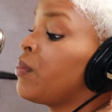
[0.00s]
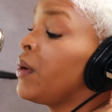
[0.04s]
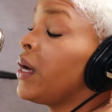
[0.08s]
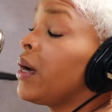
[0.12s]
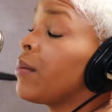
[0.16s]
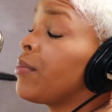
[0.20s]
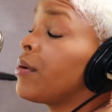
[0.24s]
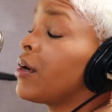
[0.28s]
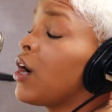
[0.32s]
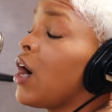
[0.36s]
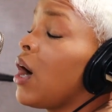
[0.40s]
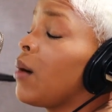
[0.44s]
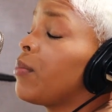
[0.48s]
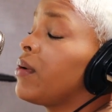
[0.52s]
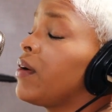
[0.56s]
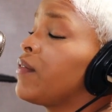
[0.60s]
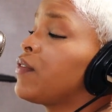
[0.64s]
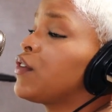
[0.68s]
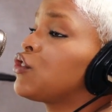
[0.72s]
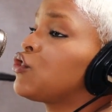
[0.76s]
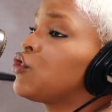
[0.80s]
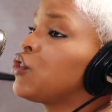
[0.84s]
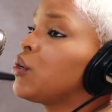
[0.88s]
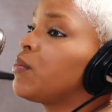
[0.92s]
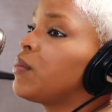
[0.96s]
pick up a copy of
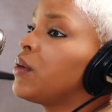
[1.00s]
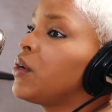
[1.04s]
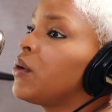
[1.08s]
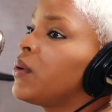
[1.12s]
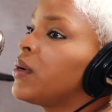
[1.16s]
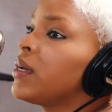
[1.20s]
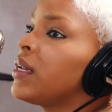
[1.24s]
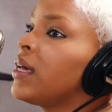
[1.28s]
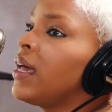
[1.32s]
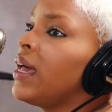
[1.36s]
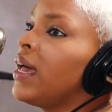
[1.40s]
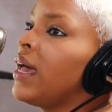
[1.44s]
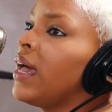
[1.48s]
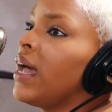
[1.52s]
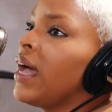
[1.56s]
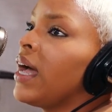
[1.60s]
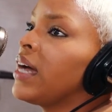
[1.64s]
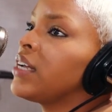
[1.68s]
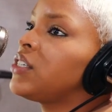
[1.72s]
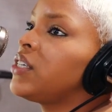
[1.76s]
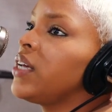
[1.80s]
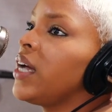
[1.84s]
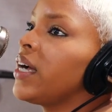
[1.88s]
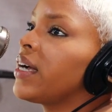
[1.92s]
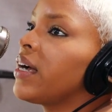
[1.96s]
the Tribune
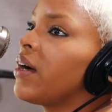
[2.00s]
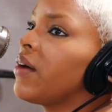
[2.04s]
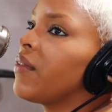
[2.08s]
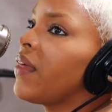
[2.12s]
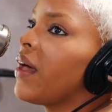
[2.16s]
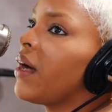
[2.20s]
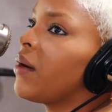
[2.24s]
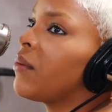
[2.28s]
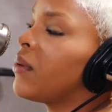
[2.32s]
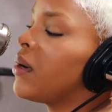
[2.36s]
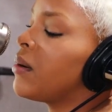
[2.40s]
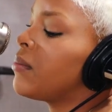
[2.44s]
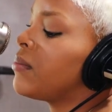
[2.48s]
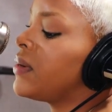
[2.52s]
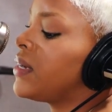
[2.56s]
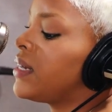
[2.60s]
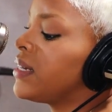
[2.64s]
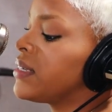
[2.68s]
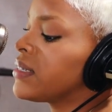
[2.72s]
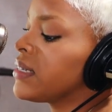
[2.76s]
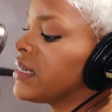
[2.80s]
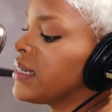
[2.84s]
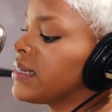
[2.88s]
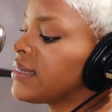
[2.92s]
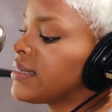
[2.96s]
and check out that one
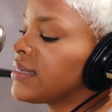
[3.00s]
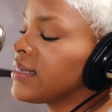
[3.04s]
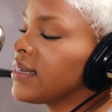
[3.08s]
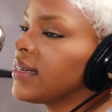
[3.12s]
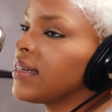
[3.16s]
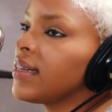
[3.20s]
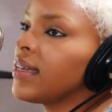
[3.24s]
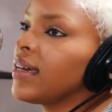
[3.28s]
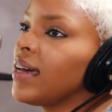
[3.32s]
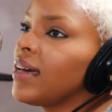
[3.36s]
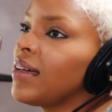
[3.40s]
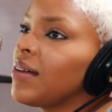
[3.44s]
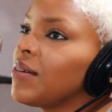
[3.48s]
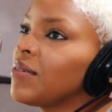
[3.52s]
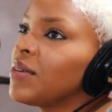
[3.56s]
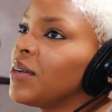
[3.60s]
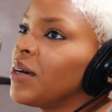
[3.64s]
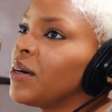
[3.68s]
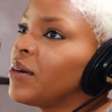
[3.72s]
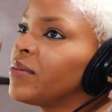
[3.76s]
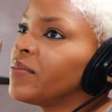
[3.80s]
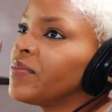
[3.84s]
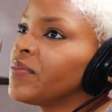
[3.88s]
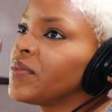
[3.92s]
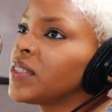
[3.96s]
because listen, I don't
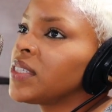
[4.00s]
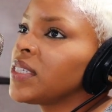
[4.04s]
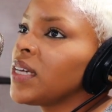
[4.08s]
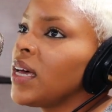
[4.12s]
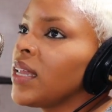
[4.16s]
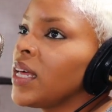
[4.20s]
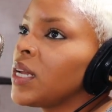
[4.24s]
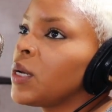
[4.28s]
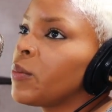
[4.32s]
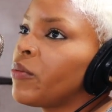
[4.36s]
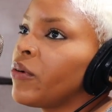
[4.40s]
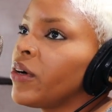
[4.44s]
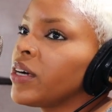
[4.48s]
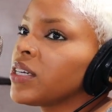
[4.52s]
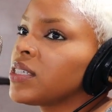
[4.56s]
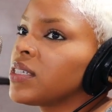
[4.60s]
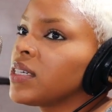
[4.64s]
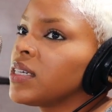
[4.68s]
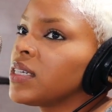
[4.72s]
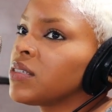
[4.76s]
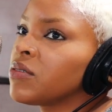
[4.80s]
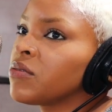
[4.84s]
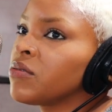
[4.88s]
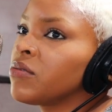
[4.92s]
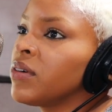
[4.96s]
know, sound like the brush
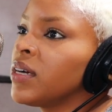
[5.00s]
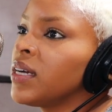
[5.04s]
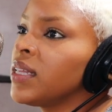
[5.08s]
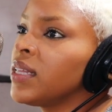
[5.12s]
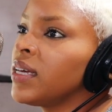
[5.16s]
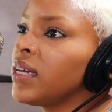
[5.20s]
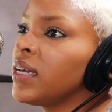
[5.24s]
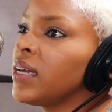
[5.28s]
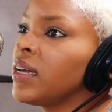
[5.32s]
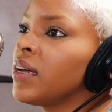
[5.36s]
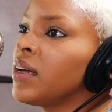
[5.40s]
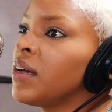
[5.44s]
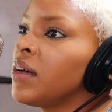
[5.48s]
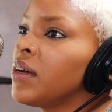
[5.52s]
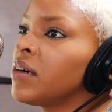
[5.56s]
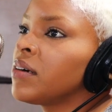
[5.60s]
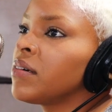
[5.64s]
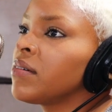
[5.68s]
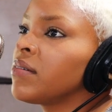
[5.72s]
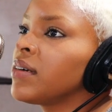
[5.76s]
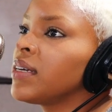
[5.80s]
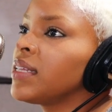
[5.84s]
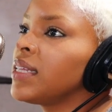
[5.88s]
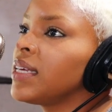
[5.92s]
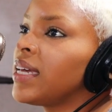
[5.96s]
is really,
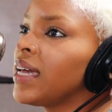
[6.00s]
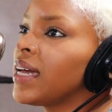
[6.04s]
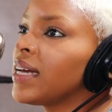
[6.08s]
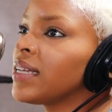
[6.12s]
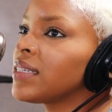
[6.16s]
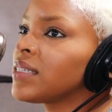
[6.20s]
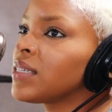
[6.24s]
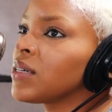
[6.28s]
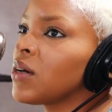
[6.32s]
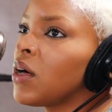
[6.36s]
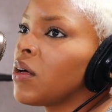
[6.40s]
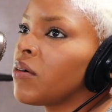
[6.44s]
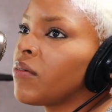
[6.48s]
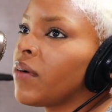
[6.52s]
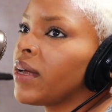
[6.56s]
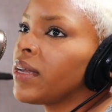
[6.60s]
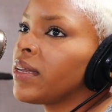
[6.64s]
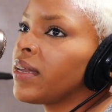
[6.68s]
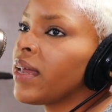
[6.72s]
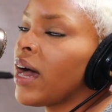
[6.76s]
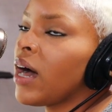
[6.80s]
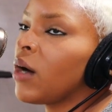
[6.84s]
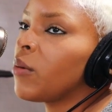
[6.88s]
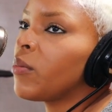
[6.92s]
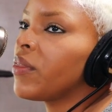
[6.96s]
really getting tall
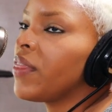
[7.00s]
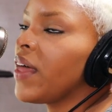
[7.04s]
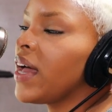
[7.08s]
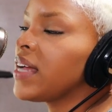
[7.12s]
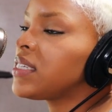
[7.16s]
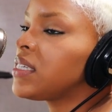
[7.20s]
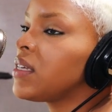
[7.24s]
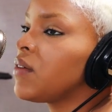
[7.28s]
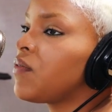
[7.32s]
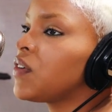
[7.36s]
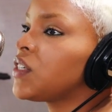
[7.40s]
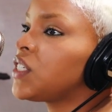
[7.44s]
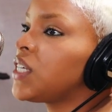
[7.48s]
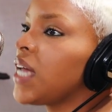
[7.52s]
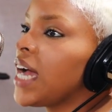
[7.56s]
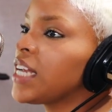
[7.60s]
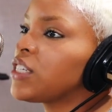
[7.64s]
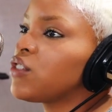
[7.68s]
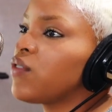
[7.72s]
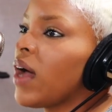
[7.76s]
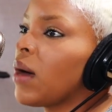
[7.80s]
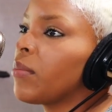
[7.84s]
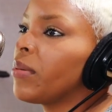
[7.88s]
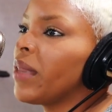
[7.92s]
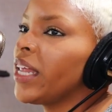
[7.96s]
right now. But that's it for
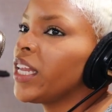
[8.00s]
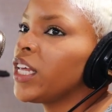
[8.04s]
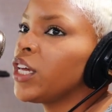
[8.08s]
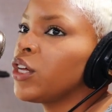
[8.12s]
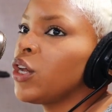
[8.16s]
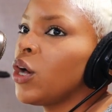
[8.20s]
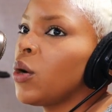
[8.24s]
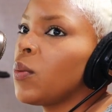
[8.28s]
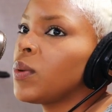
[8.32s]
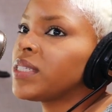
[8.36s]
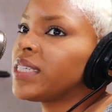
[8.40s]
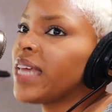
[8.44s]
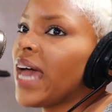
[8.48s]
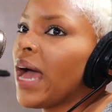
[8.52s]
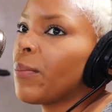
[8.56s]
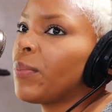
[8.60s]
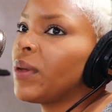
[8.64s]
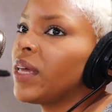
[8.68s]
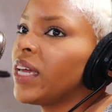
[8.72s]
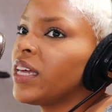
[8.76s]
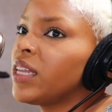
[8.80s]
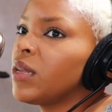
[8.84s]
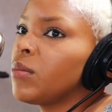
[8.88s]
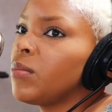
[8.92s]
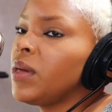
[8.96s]
Chat Trap, letting you know what's
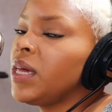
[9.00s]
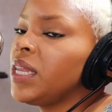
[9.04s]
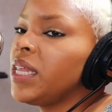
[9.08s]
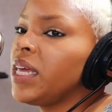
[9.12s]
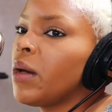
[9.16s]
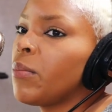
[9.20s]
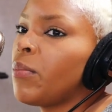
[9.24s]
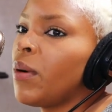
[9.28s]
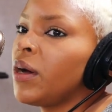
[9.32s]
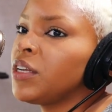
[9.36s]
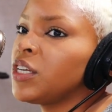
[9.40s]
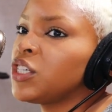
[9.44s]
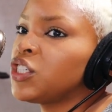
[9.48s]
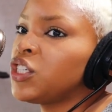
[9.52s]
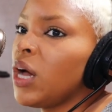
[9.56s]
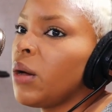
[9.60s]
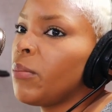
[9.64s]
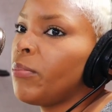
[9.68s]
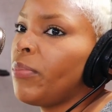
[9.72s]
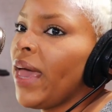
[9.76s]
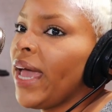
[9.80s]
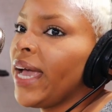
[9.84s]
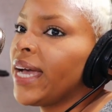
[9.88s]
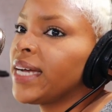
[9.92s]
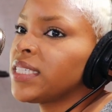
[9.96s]
happening in the media. About to
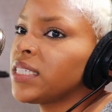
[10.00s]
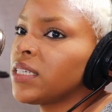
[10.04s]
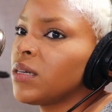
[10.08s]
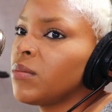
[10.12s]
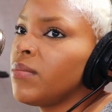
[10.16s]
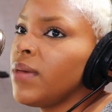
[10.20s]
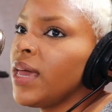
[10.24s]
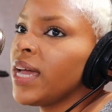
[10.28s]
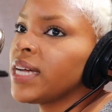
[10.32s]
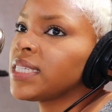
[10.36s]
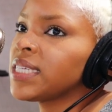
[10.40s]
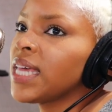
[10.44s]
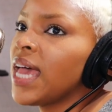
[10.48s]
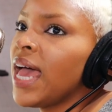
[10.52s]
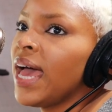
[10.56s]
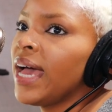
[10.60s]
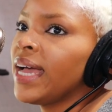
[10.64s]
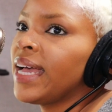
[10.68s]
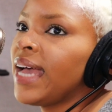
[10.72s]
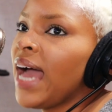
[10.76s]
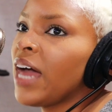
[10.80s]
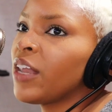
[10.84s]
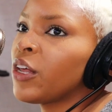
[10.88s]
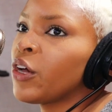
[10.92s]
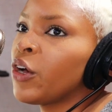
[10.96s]
jump back into the mix.
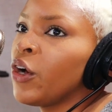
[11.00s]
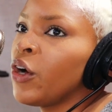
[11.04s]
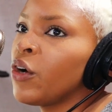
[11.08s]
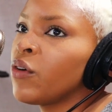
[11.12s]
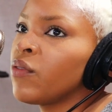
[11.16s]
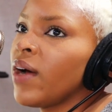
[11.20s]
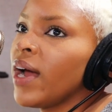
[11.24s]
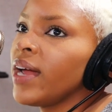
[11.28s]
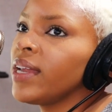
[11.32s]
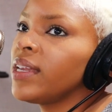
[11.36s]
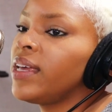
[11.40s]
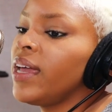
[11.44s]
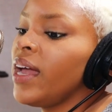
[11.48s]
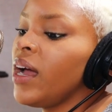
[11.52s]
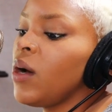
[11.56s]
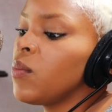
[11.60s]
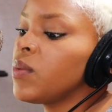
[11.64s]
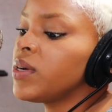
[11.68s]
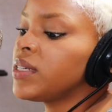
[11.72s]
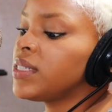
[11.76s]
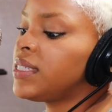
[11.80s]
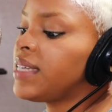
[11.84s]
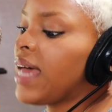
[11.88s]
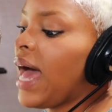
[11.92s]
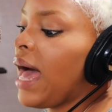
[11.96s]
Got her right here
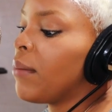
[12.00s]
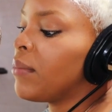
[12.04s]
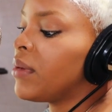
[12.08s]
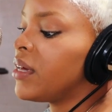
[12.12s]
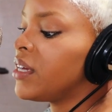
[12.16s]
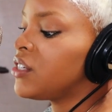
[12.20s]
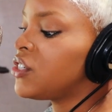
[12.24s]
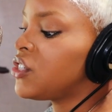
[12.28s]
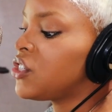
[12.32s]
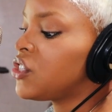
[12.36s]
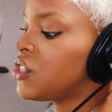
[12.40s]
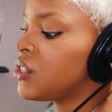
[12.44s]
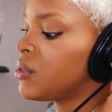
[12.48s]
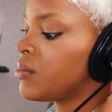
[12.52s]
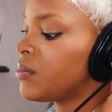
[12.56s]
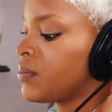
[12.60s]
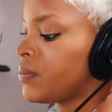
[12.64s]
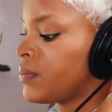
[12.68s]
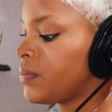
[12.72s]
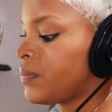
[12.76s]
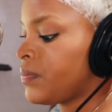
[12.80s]
with Damage.